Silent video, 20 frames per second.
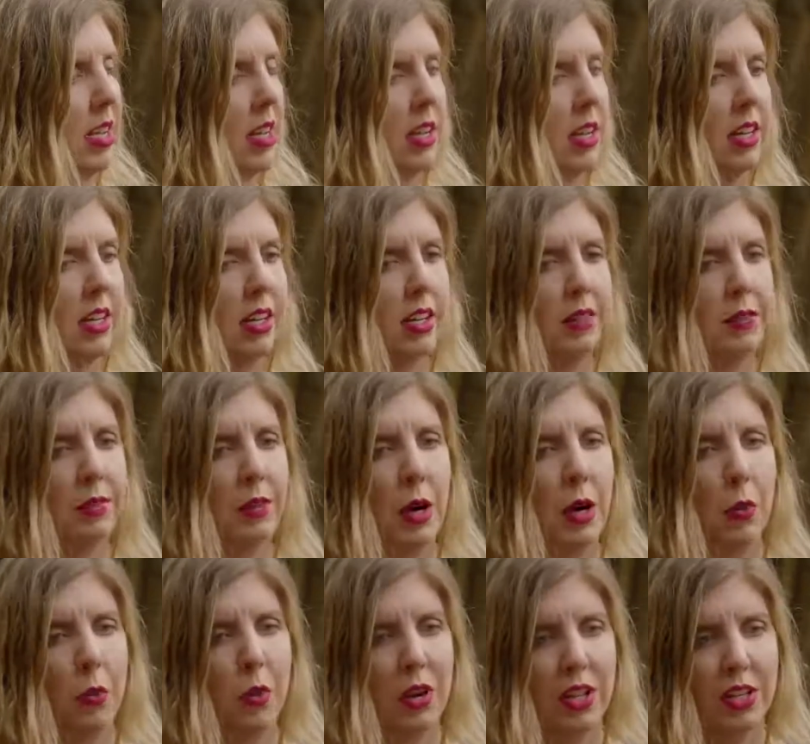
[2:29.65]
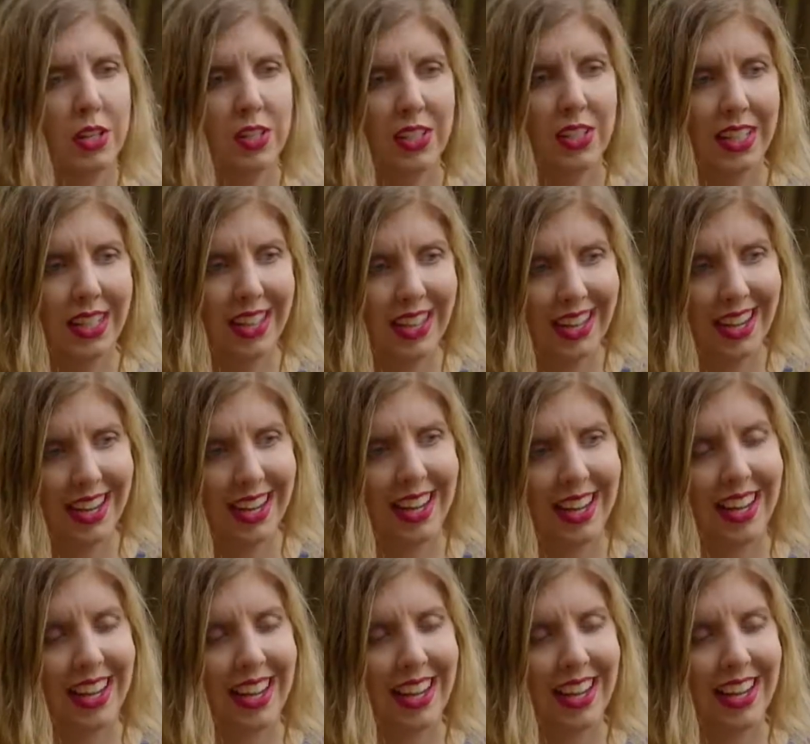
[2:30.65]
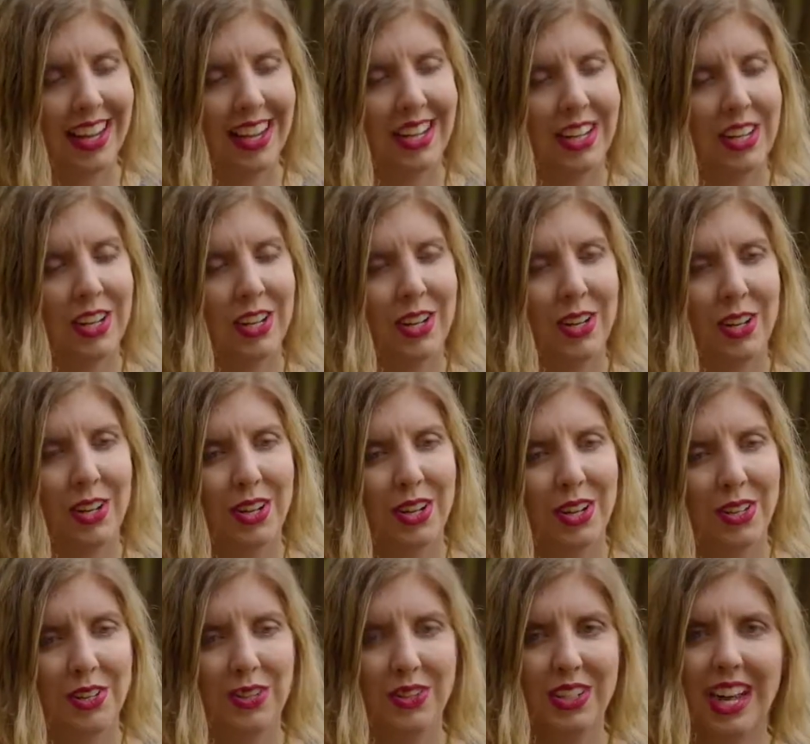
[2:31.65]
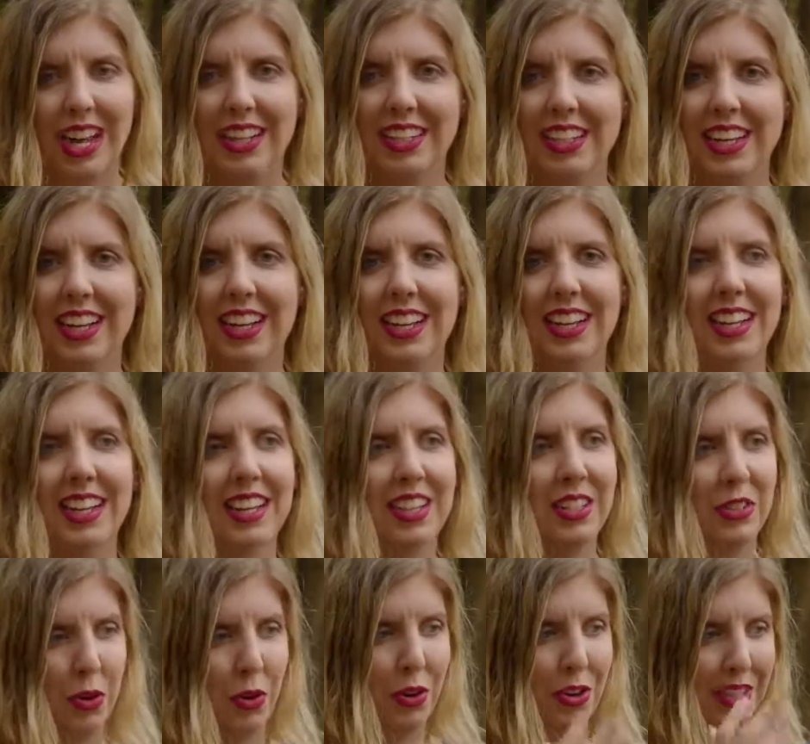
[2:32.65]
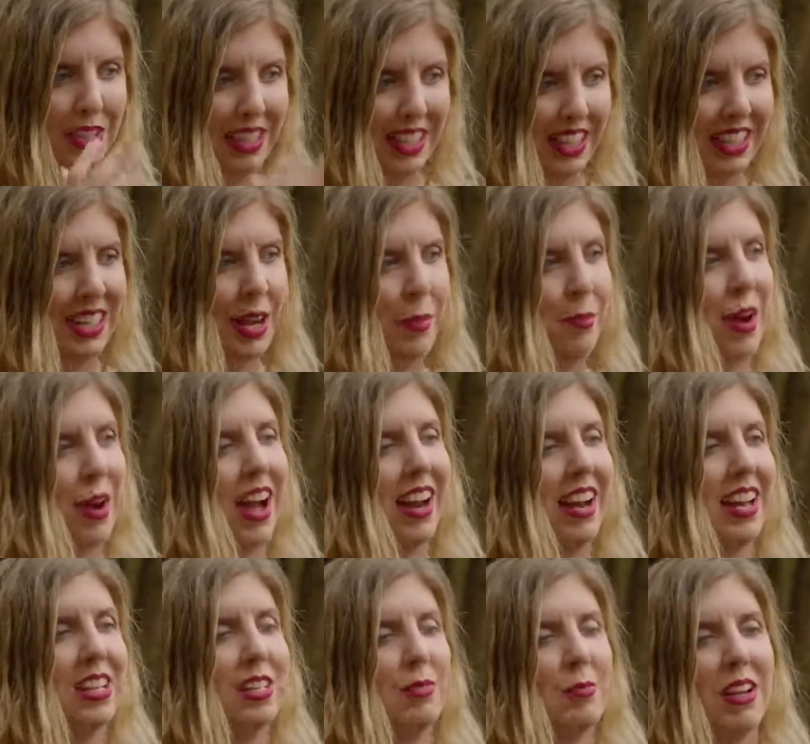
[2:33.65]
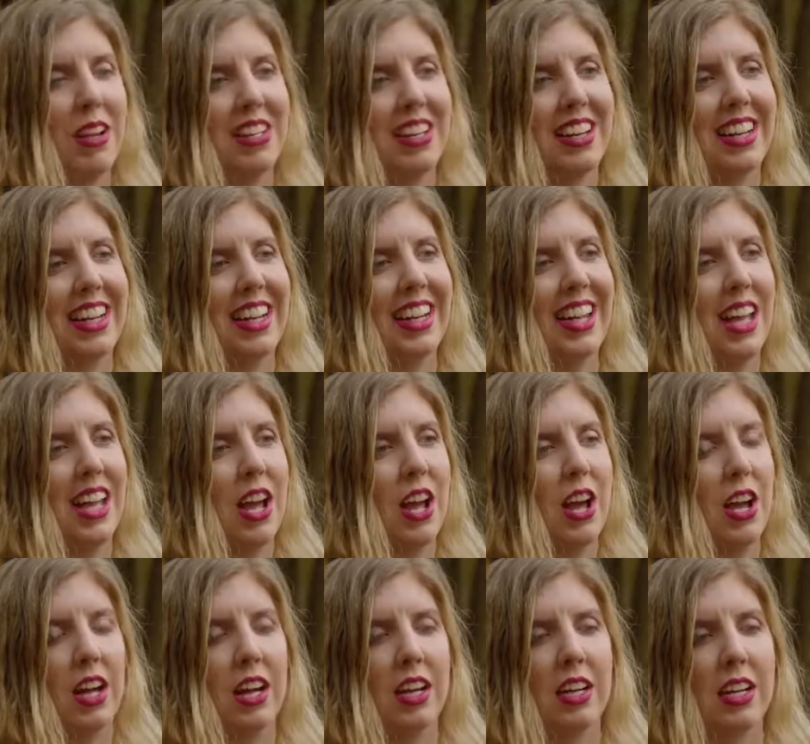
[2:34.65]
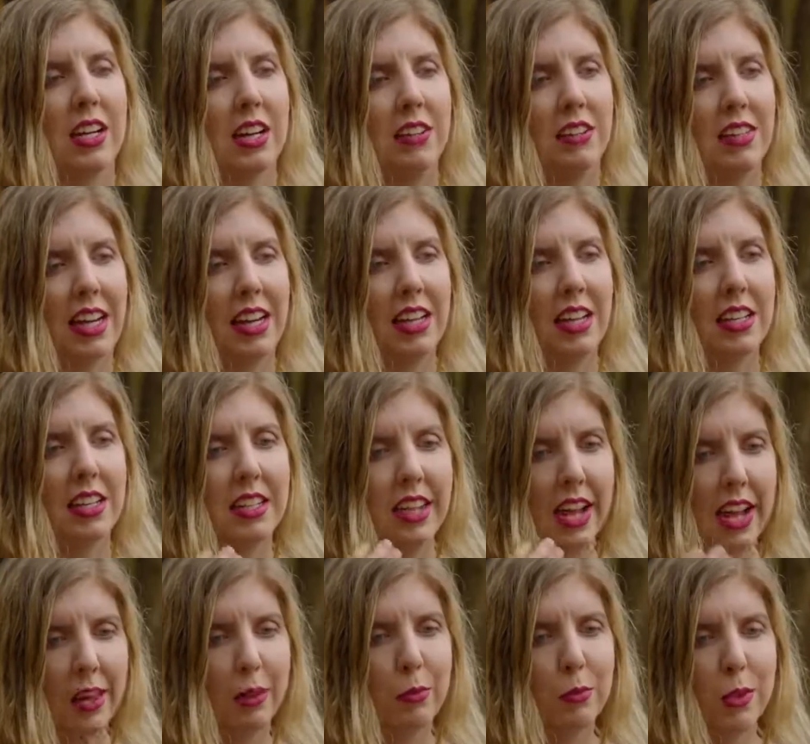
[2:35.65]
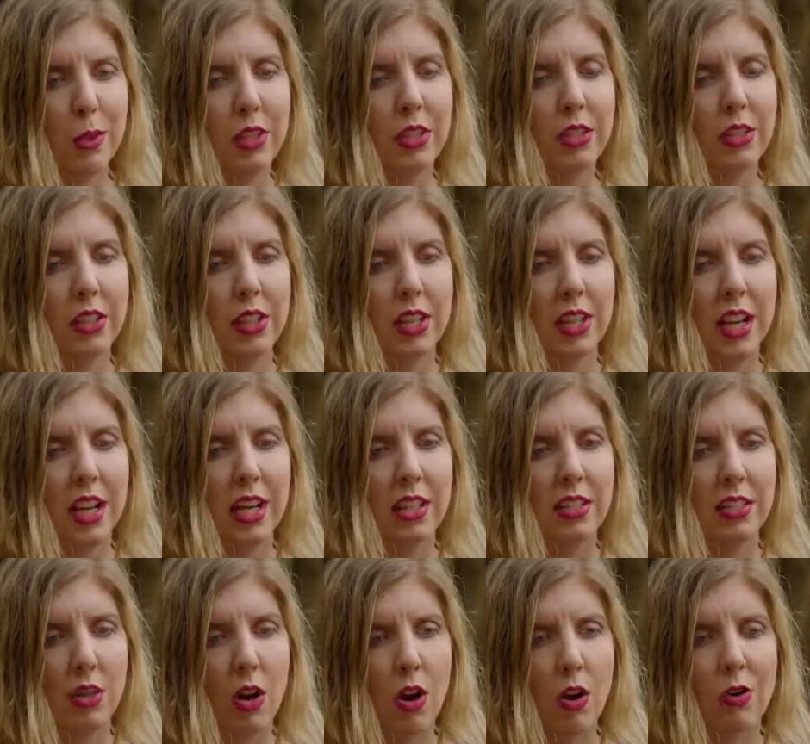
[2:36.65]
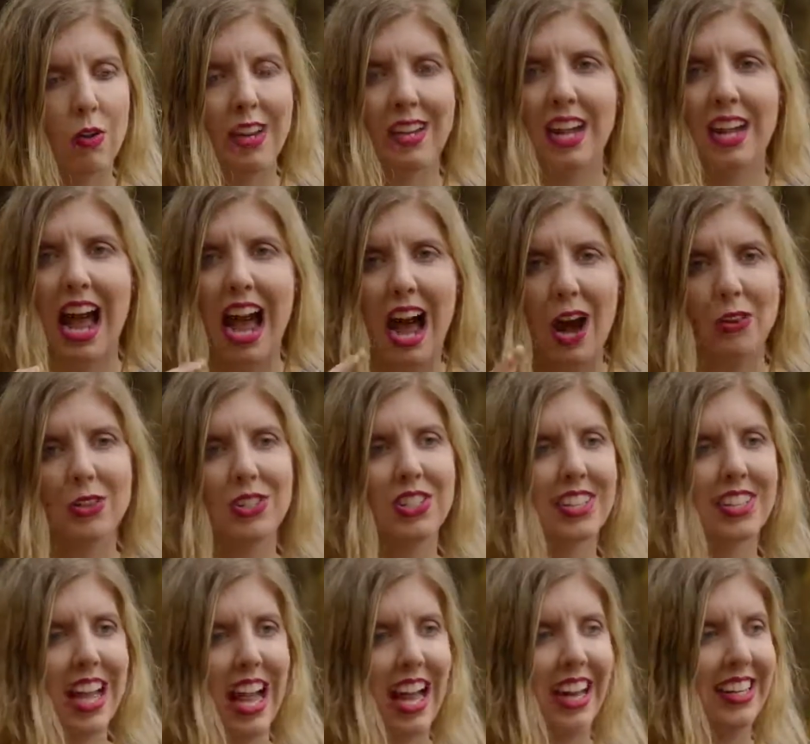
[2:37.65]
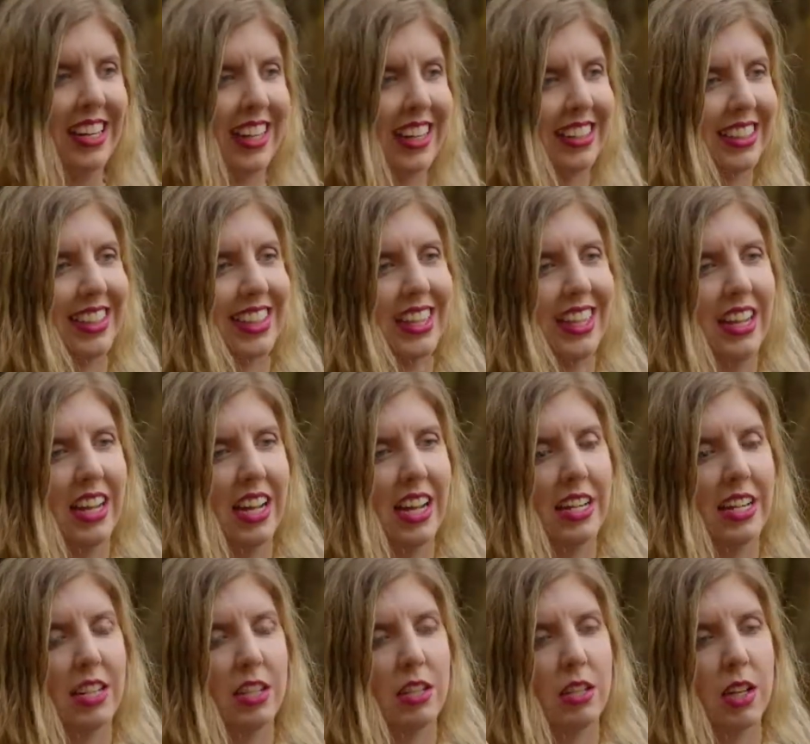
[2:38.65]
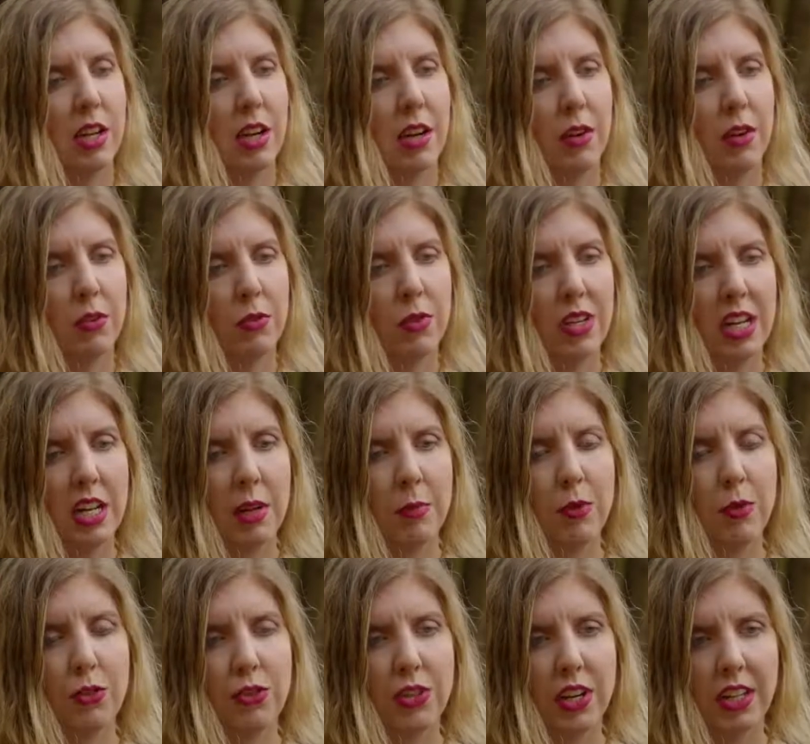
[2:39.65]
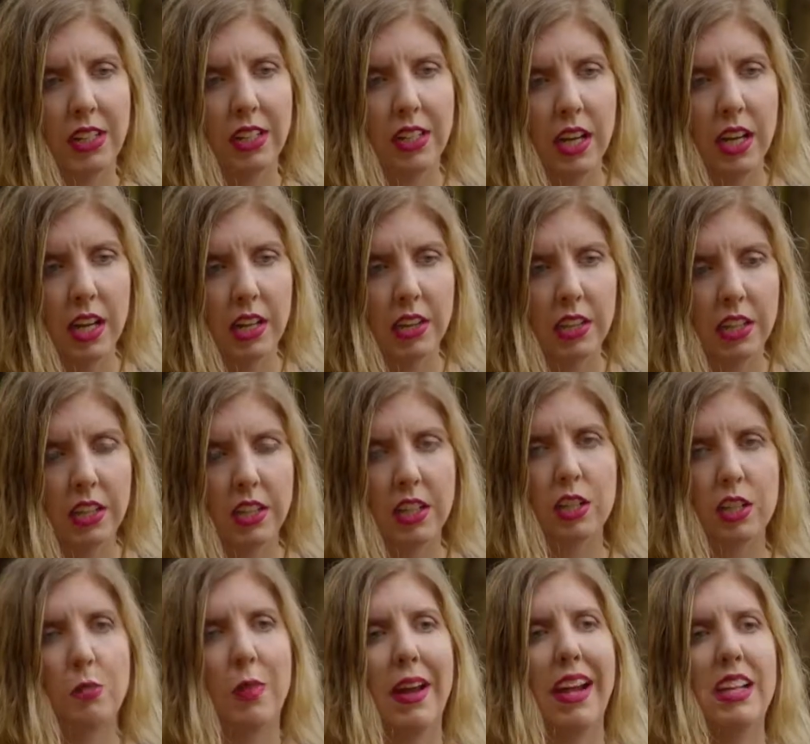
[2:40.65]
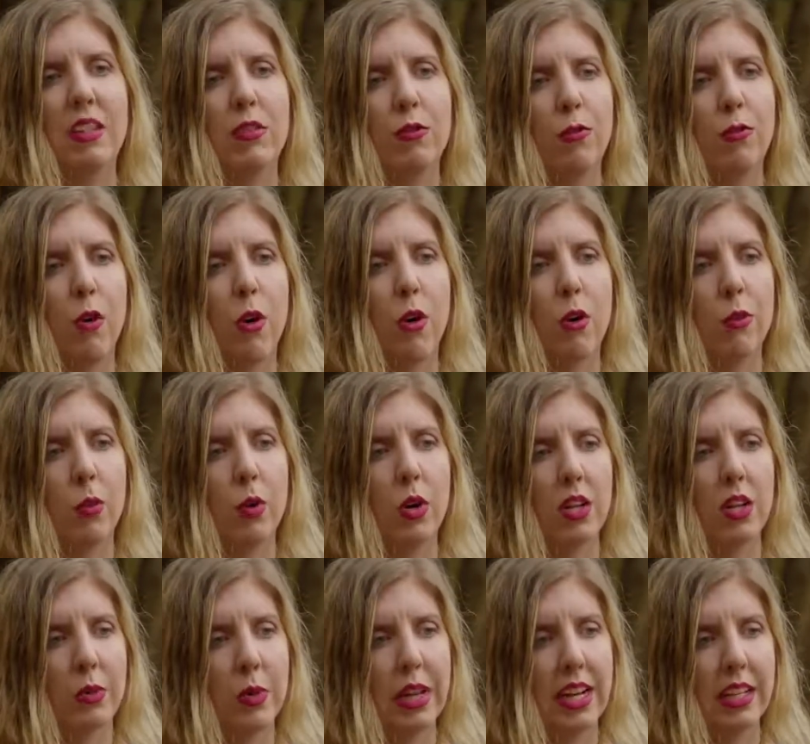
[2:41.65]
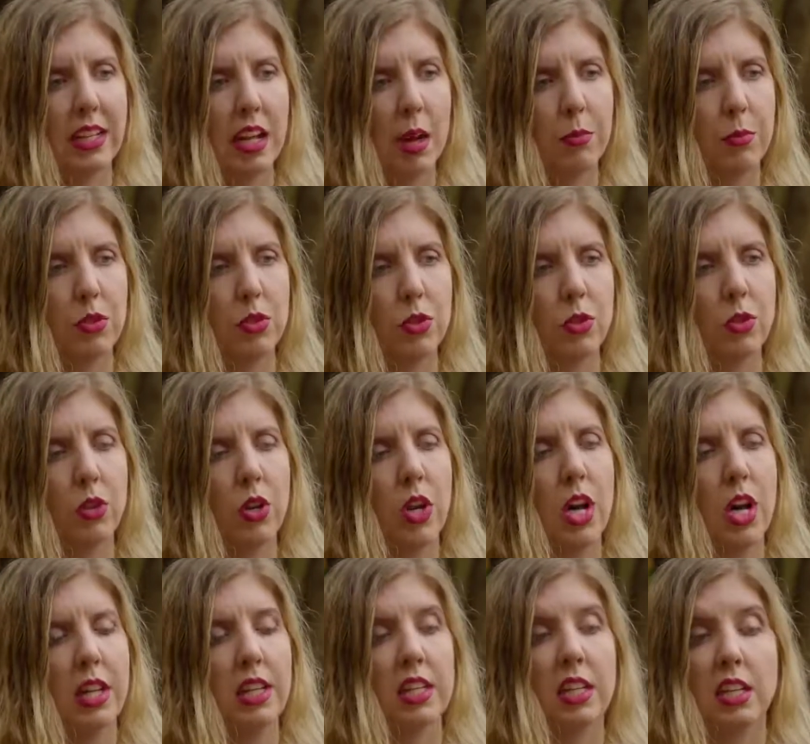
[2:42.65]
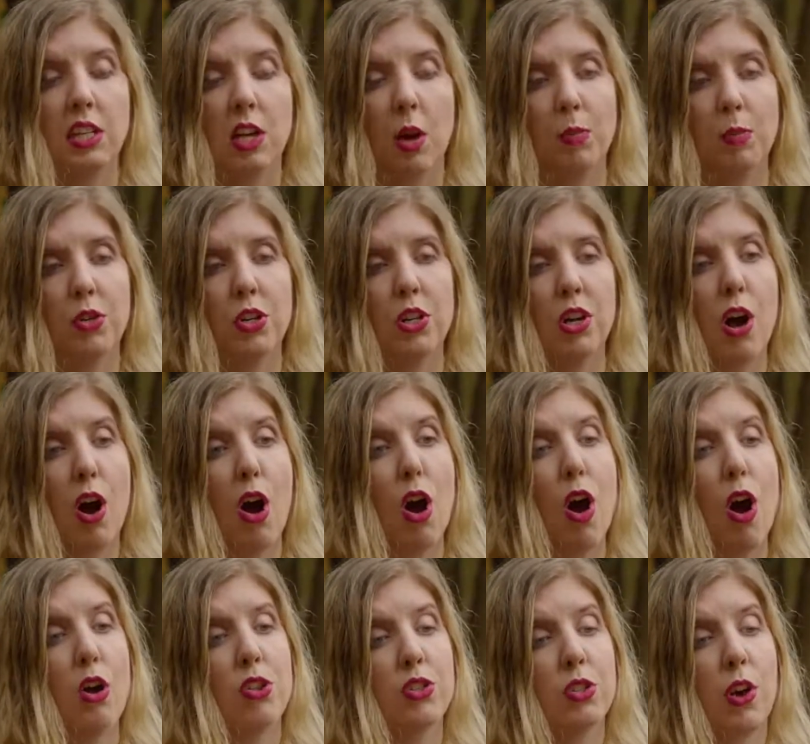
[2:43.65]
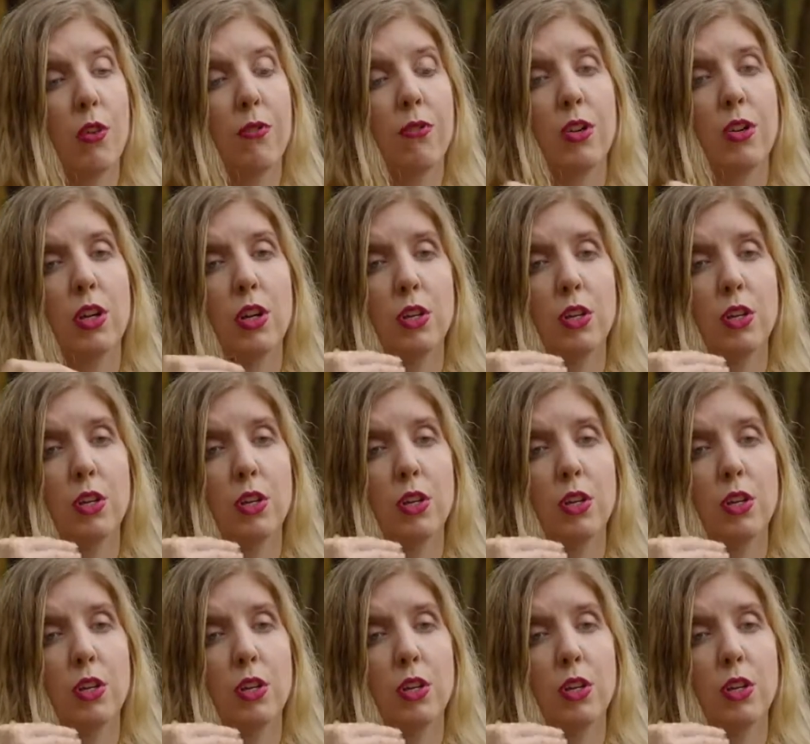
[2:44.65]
What I see here in Uganda or here in Kampala especially, I think NileOne is already outstanding and is really pushing the space forward when it comes to the adoption also of